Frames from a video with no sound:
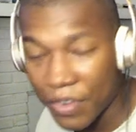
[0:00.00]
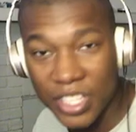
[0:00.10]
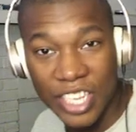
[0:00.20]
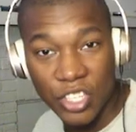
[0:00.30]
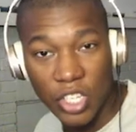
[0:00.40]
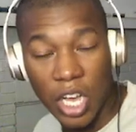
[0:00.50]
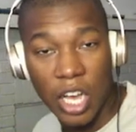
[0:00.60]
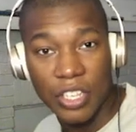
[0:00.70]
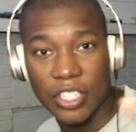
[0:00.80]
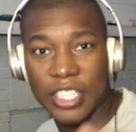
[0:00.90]
whatever they
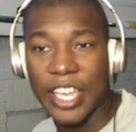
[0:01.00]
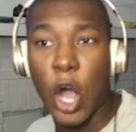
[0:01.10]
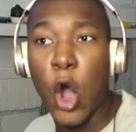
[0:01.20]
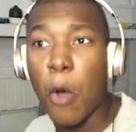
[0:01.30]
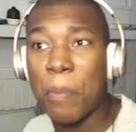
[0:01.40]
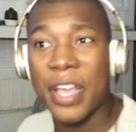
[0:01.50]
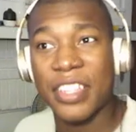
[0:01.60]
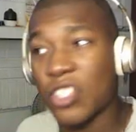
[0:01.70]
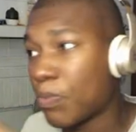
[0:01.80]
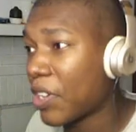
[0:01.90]
uh, say, oh,
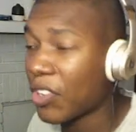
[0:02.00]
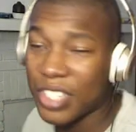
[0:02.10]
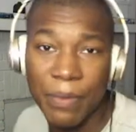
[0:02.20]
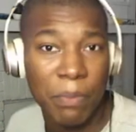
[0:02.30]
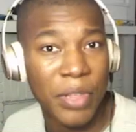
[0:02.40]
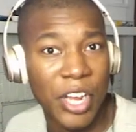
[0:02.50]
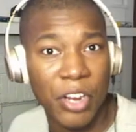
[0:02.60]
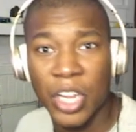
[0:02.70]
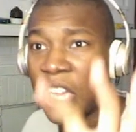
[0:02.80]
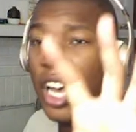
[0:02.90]
pick the, pick your type of
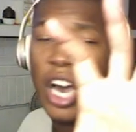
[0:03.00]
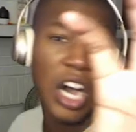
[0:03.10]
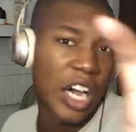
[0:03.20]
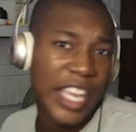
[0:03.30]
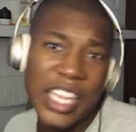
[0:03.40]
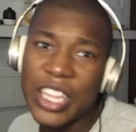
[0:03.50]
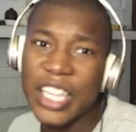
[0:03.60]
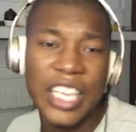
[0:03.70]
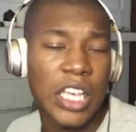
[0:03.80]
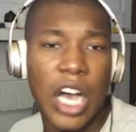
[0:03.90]
player, uh,
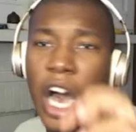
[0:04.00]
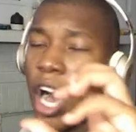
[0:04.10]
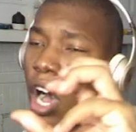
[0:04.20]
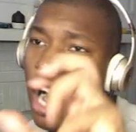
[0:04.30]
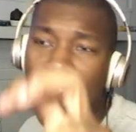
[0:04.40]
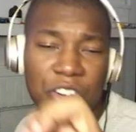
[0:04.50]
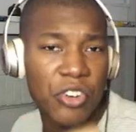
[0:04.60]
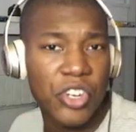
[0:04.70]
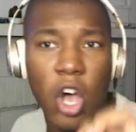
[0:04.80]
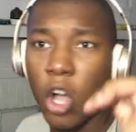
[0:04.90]
elite, uh,
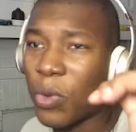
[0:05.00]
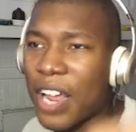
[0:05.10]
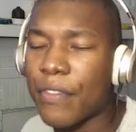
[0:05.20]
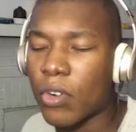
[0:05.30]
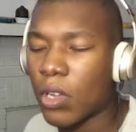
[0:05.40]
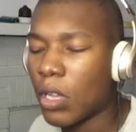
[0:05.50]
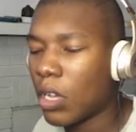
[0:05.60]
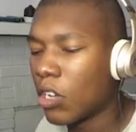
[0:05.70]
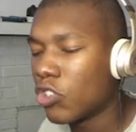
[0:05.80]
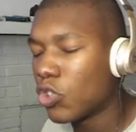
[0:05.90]
Underdog, whatever.
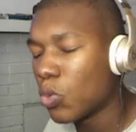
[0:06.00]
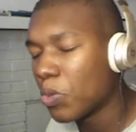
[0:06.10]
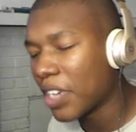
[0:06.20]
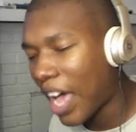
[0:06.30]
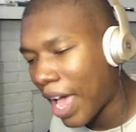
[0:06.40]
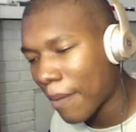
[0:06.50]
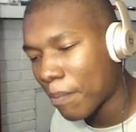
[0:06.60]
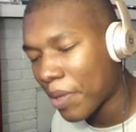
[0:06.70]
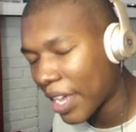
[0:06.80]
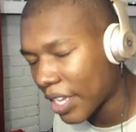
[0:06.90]
Do not
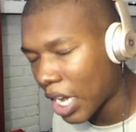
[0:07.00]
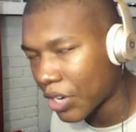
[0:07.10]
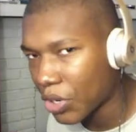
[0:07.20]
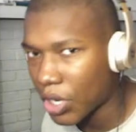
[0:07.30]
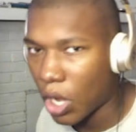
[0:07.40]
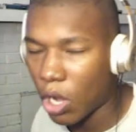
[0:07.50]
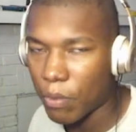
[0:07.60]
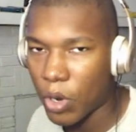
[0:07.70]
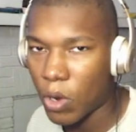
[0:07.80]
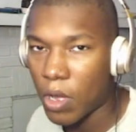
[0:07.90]
pick
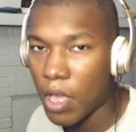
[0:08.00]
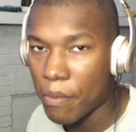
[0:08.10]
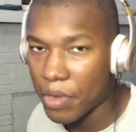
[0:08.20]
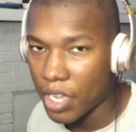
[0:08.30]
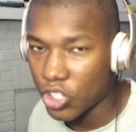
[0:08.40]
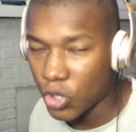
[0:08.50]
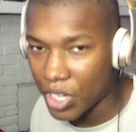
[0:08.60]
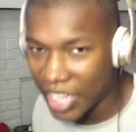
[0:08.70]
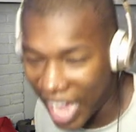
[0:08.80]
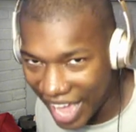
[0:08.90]
Underdog, bro, because
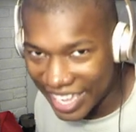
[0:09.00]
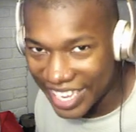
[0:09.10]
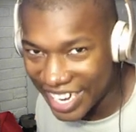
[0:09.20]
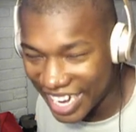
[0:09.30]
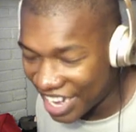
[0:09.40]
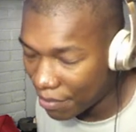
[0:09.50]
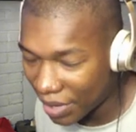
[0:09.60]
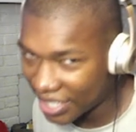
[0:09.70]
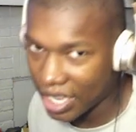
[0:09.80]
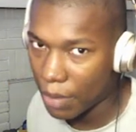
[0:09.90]
you're not getting any
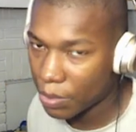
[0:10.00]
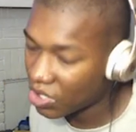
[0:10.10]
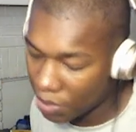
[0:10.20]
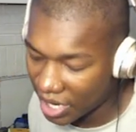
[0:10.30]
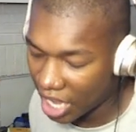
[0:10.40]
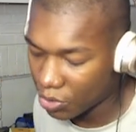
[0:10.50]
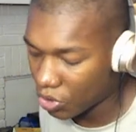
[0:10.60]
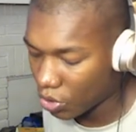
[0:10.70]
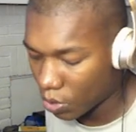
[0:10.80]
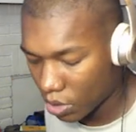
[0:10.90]
playtime. I'm just being
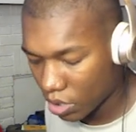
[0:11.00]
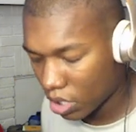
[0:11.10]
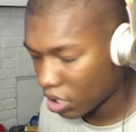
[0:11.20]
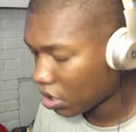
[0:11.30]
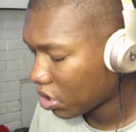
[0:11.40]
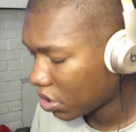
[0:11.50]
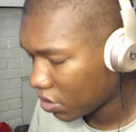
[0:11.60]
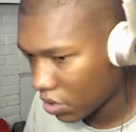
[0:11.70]
honest with you. The problem is